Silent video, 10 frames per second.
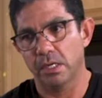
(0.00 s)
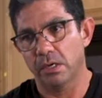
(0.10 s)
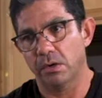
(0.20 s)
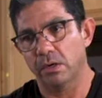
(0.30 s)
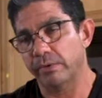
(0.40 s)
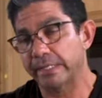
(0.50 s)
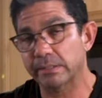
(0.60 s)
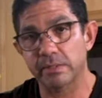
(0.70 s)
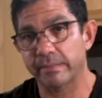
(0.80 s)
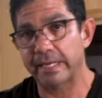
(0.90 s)
or break them
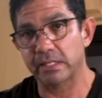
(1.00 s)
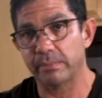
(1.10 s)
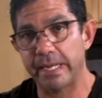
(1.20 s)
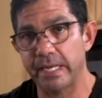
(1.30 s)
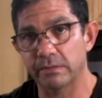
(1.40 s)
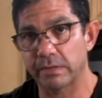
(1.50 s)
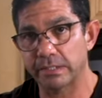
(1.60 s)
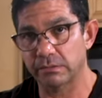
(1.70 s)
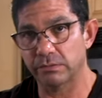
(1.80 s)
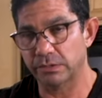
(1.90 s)
with the back of the pan right
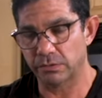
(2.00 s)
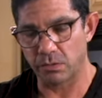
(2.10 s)
to release the